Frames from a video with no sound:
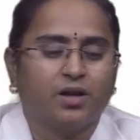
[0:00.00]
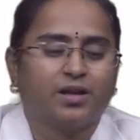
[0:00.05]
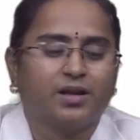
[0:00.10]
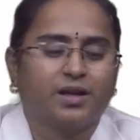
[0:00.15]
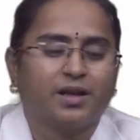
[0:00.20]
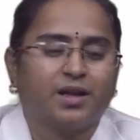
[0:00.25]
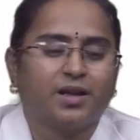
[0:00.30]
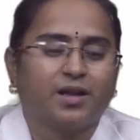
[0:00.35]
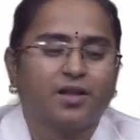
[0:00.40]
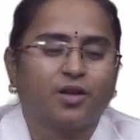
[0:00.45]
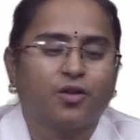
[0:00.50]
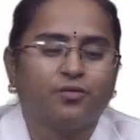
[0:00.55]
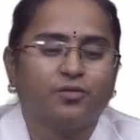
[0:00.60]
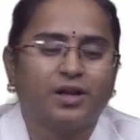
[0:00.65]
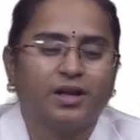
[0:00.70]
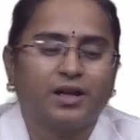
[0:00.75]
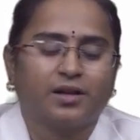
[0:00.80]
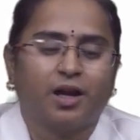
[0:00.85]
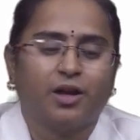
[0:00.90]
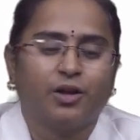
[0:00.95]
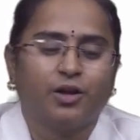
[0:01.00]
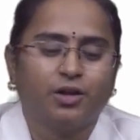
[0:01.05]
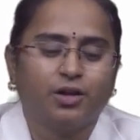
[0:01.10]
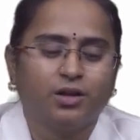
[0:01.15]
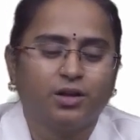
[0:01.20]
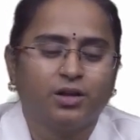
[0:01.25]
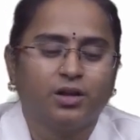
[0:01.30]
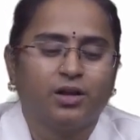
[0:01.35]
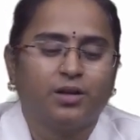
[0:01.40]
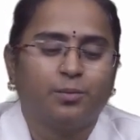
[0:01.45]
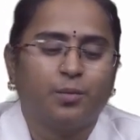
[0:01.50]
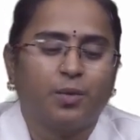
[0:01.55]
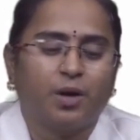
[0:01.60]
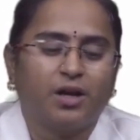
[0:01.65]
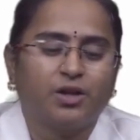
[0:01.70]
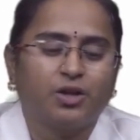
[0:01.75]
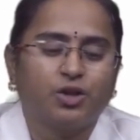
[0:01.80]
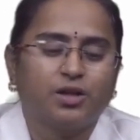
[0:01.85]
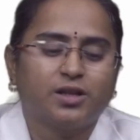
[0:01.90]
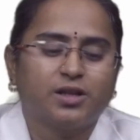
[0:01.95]
In case of
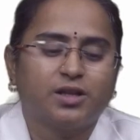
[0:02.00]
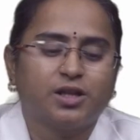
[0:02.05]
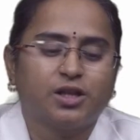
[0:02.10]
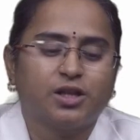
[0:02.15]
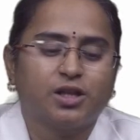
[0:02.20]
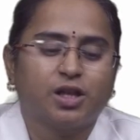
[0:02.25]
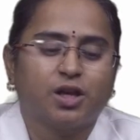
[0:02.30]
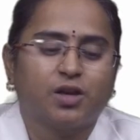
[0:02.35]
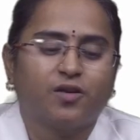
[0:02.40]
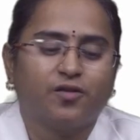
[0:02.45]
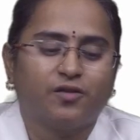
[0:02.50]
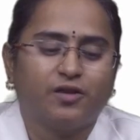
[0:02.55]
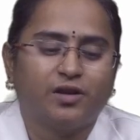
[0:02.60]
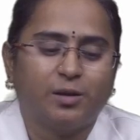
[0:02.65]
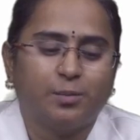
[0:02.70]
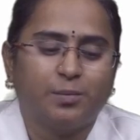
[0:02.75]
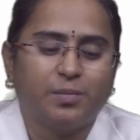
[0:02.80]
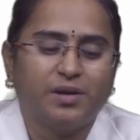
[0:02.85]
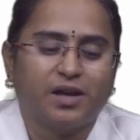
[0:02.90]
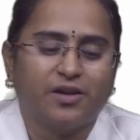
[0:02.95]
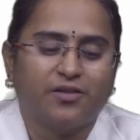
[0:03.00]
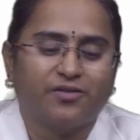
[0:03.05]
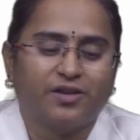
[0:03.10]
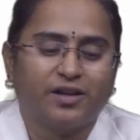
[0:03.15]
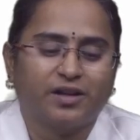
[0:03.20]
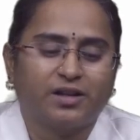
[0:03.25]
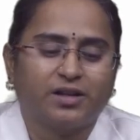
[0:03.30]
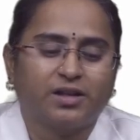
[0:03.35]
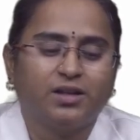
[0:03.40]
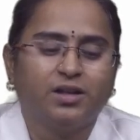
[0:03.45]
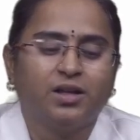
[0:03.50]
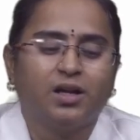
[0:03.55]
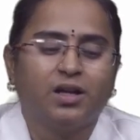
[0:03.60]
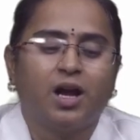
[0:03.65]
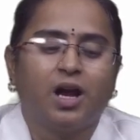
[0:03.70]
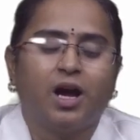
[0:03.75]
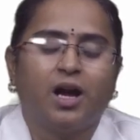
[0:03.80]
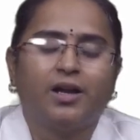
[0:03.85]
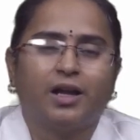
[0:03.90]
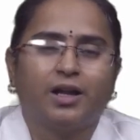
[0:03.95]
marginal gingiva will be affected
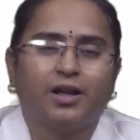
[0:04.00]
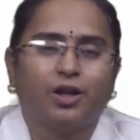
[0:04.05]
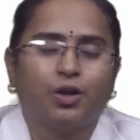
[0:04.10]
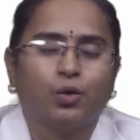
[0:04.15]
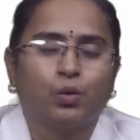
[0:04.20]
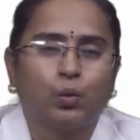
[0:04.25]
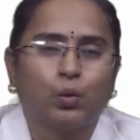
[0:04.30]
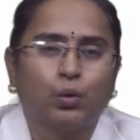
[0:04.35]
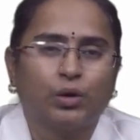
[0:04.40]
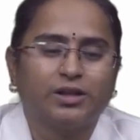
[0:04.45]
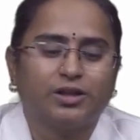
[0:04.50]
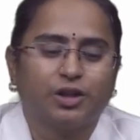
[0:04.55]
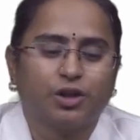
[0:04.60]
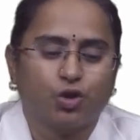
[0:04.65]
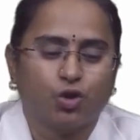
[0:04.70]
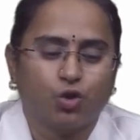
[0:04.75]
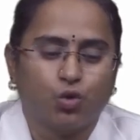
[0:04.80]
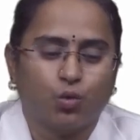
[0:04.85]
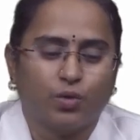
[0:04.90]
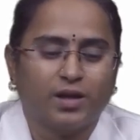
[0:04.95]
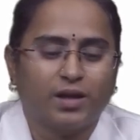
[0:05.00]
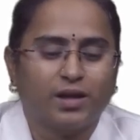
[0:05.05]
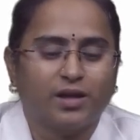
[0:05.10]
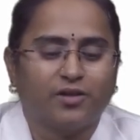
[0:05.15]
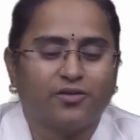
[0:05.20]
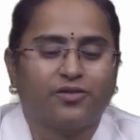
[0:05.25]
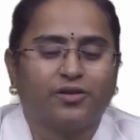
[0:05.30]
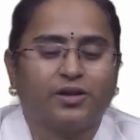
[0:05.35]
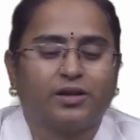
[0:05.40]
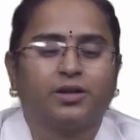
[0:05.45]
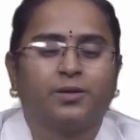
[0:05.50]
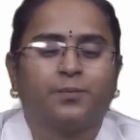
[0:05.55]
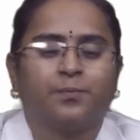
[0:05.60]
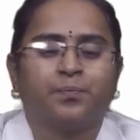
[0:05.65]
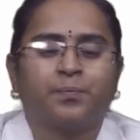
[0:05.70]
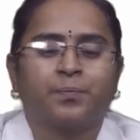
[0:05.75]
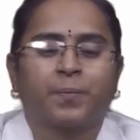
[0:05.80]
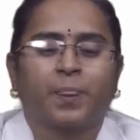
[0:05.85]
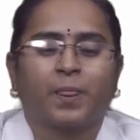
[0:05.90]
and other oral tissues are affected.